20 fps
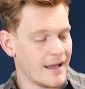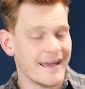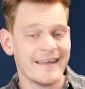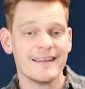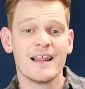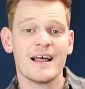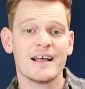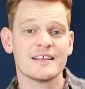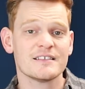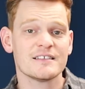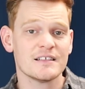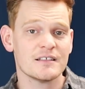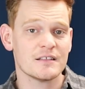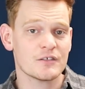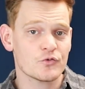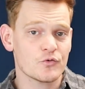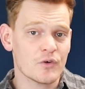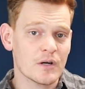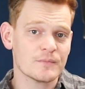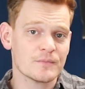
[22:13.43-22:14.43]
And lastly, the
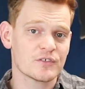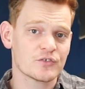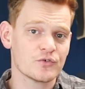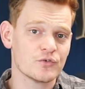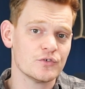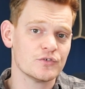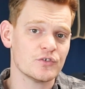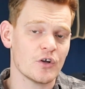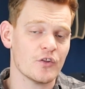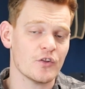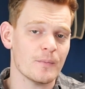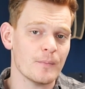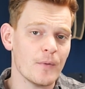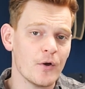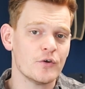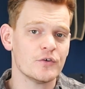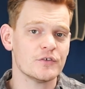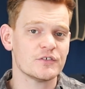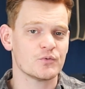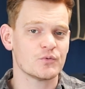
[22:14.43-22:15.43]
grub screws on the
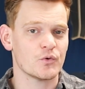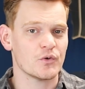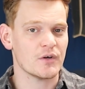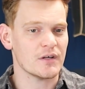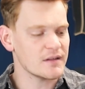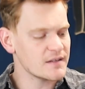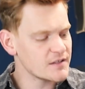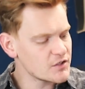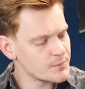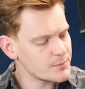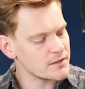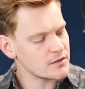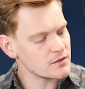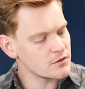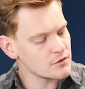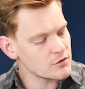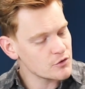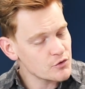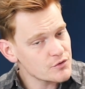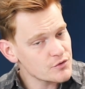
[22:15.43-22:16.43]
motors were a little bit
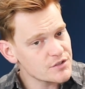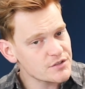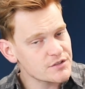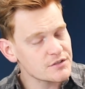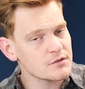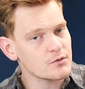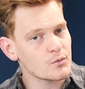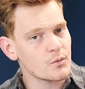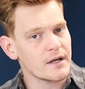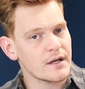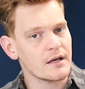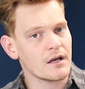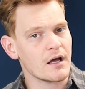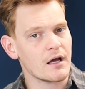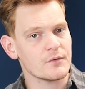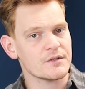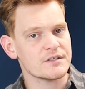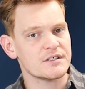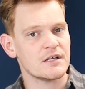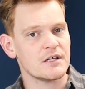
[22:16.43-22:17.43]
loose when I
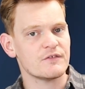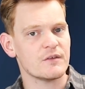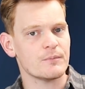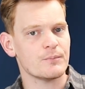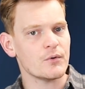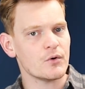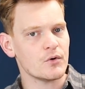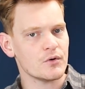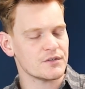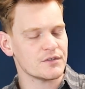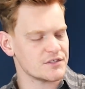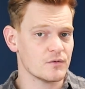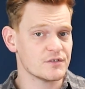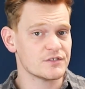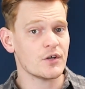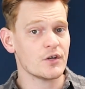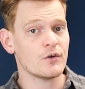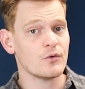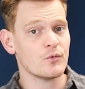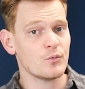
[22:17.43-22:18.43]
received the boards.
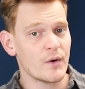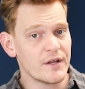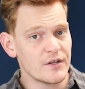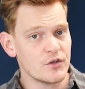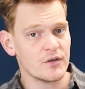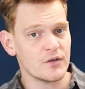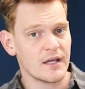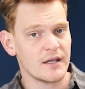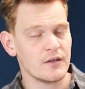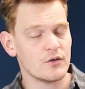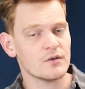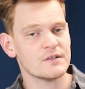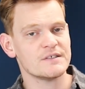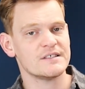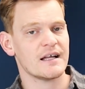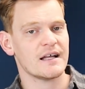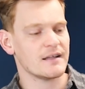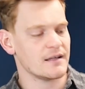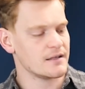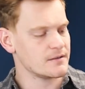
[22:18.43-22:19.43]
So when you get your
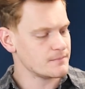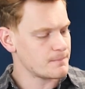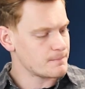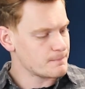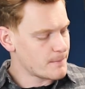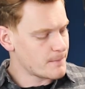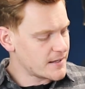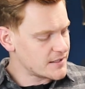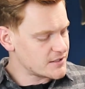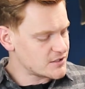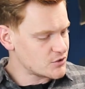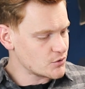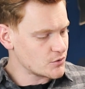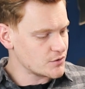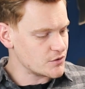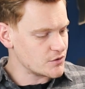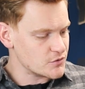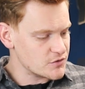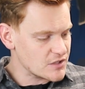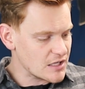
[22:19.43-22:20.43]
Zealot, make sure
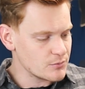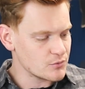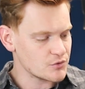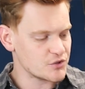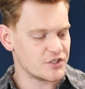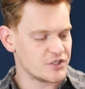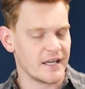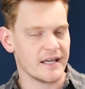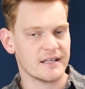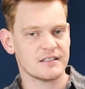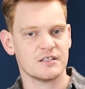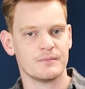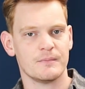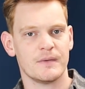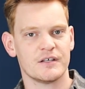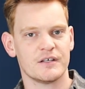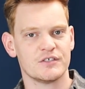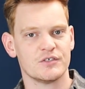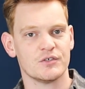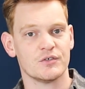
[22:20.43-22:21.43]
you double check to
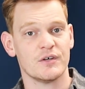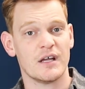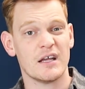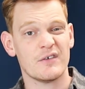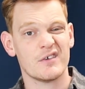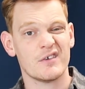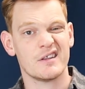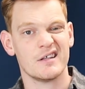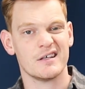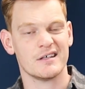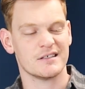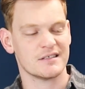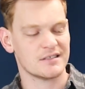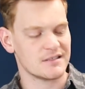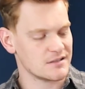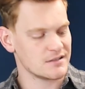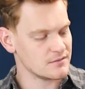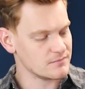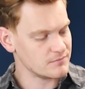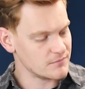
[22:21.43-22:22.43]
make sure
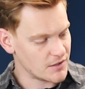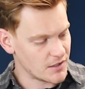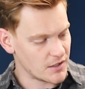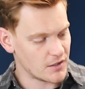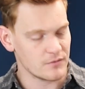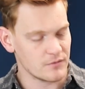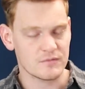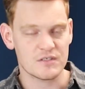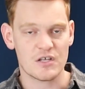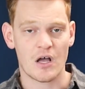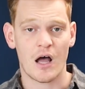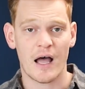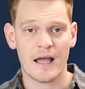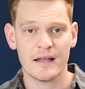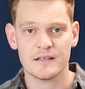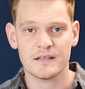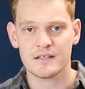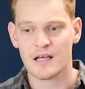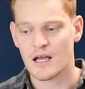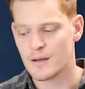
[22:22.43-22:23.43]
everything's,
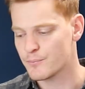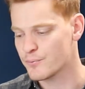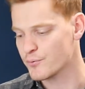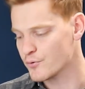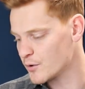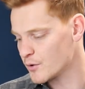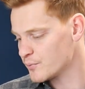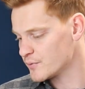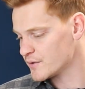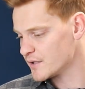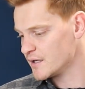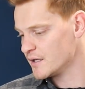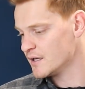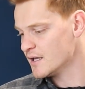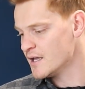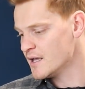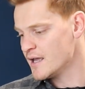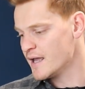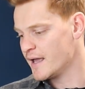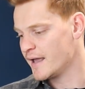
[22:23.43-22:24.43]
tightened up properly,
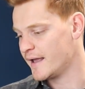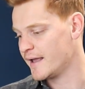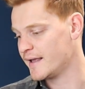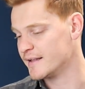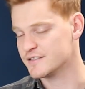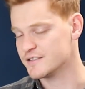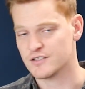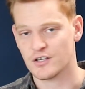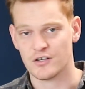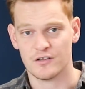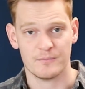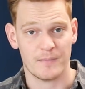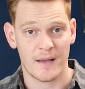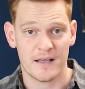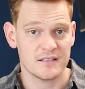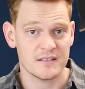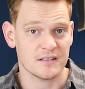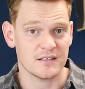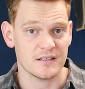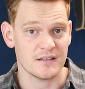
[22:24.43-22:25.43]
and so
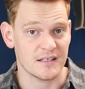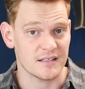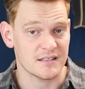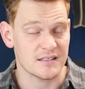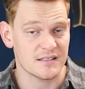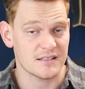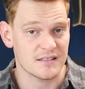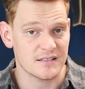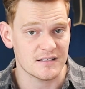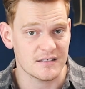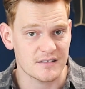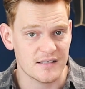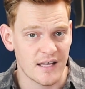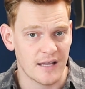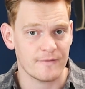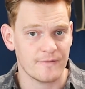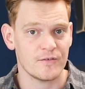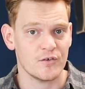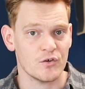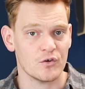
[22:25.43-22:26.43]
basically that it's
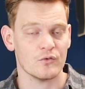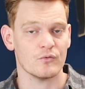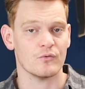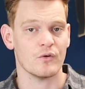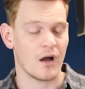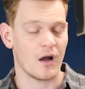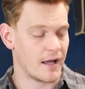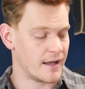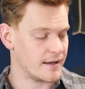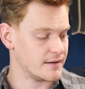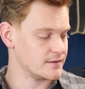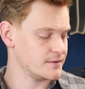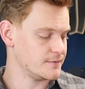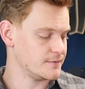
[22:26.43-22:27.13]
safe for you to ride.